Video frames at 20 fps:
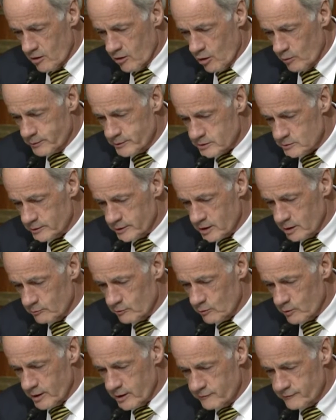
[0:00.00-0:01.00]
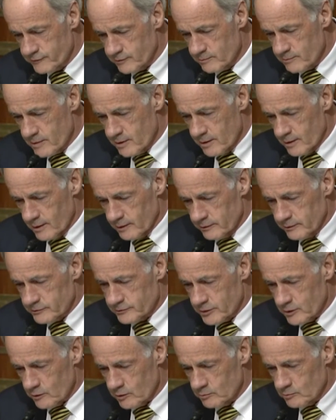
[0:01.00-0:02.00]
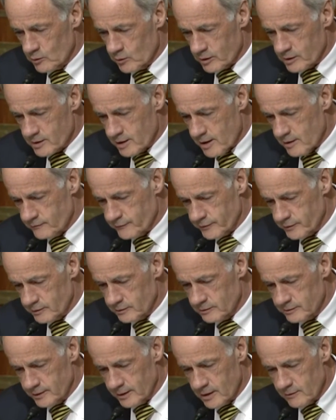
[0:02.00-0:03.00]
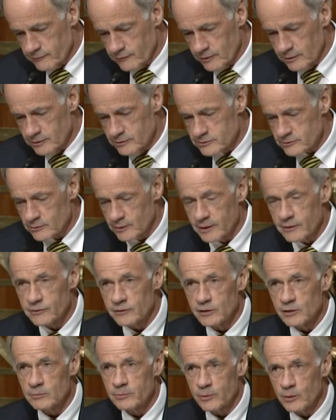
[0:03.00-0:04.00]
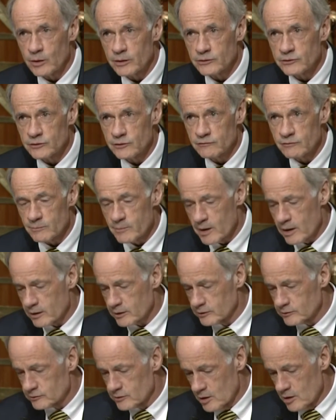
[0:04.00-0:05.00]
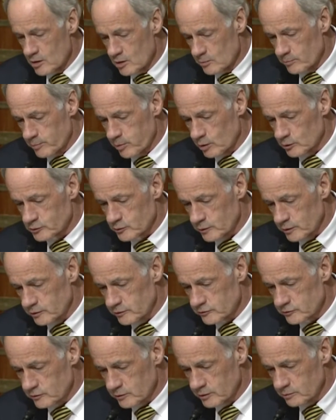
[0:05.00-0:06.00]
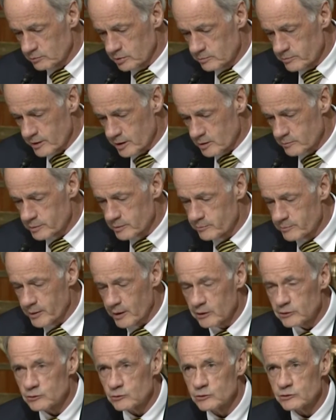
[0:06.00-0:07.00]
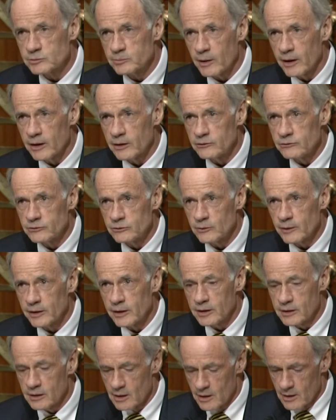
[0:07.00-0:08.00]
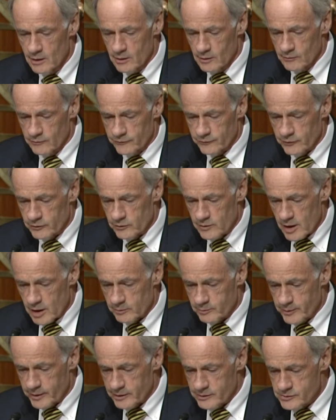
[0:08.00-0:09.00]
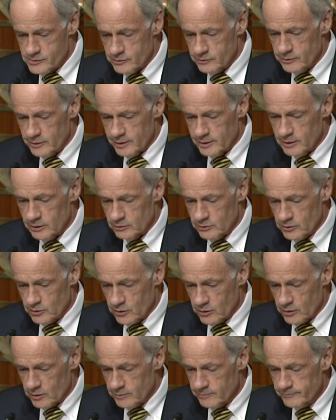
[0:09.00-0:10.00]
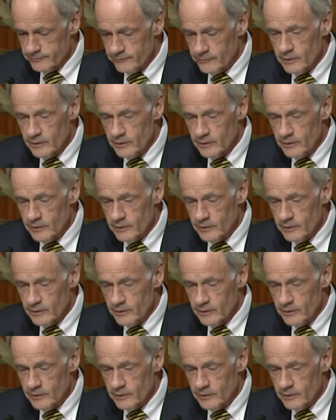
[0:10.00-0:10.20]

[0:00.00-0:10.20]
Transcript: hope is that we come away from this hearing more confident than ever in the strength and the importance of America's poultry industry and be better prepared to respond to any further outbreaks should they occur.